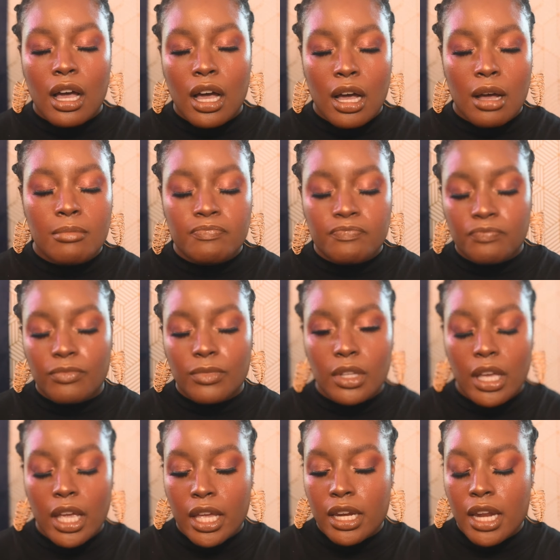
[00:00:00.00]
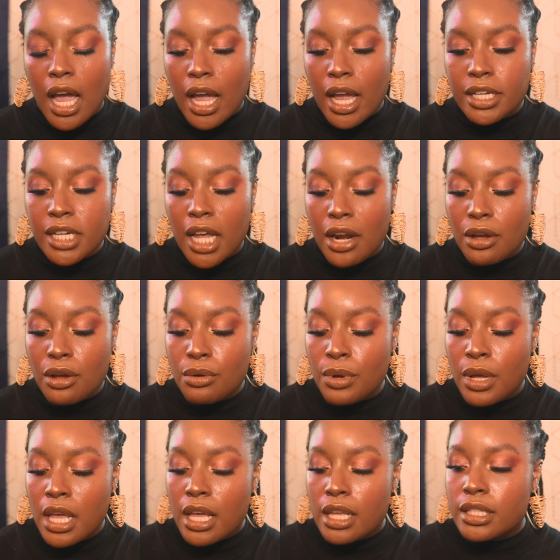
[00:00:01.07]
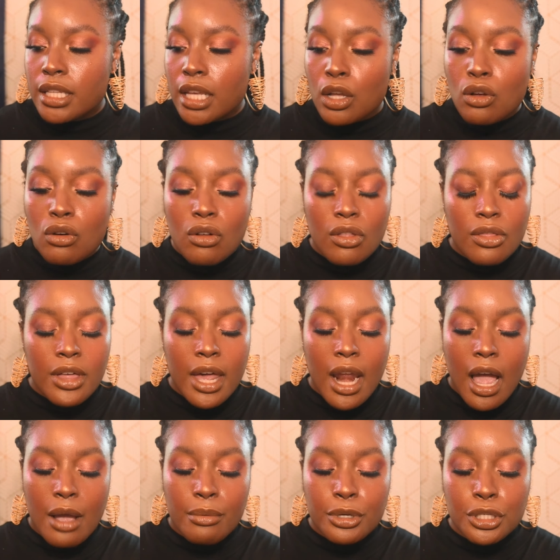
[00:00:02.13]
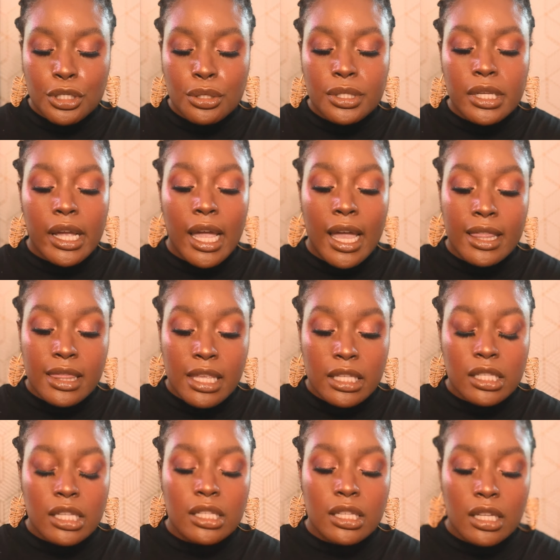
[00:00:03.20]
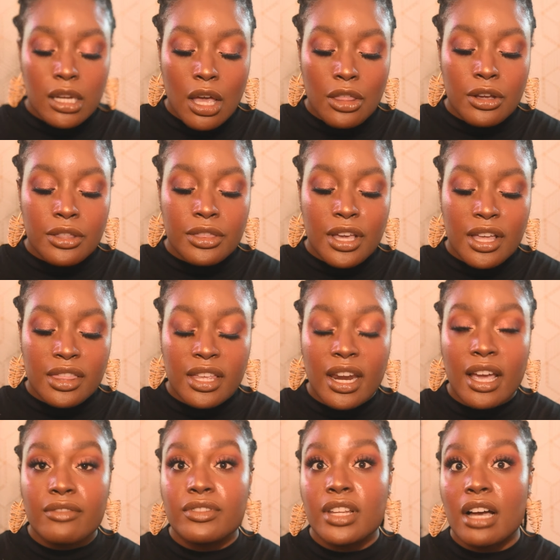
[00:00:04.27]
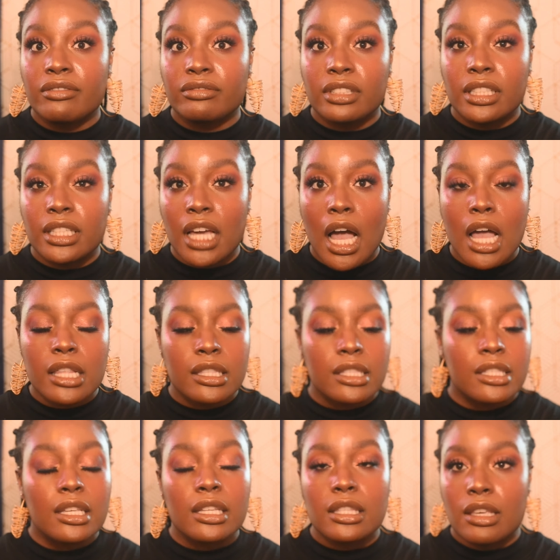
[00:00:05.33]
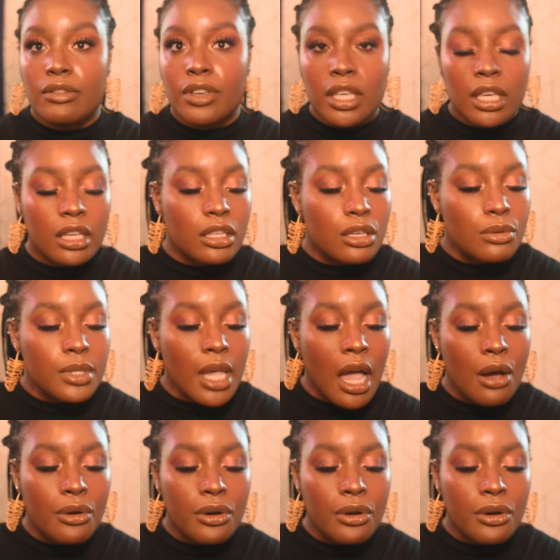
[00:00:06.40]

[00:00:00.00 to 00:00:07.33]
eyeshadow single that I was using, and this is another thing that I've definitely gotten significant use